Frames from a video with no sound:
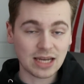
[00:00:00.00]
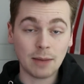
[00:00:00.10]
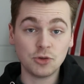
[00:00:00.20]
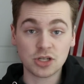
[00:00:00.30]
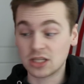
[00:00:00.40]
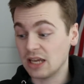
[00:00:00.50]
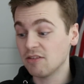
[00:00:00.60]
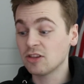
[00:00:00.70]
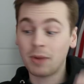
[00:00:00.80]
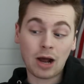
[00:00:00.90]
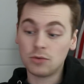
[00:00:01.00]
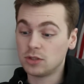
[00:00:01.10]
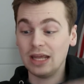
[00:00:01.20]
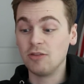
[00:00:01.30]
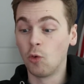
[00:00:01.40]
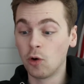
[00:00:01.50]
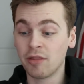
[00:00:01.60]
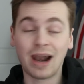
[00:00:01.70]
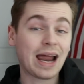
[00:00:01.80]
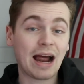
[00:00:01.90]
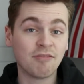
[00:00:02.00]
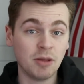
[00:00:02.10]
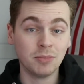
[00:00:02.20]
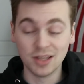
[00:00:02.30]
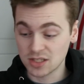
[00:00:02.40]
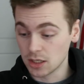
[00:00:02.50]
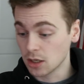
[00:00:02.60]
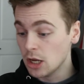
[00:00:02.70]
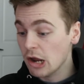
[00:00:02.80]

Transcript: I'm just giving them out in the order that I have them listed.